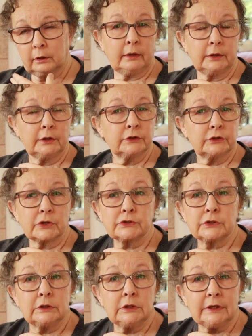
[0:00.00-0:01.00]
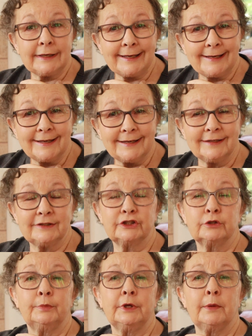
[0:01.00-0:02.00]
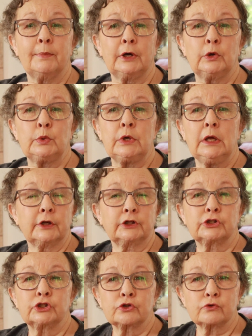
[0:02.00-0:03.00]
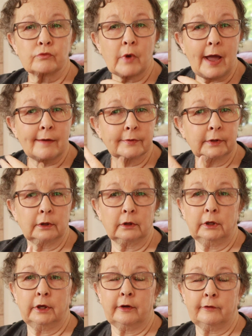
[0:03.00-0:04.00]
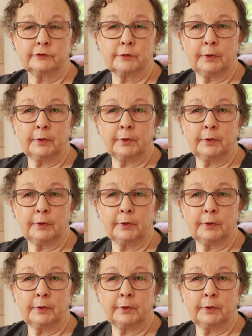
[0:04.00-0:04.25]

And it doesn't need to be about extravagant gifts,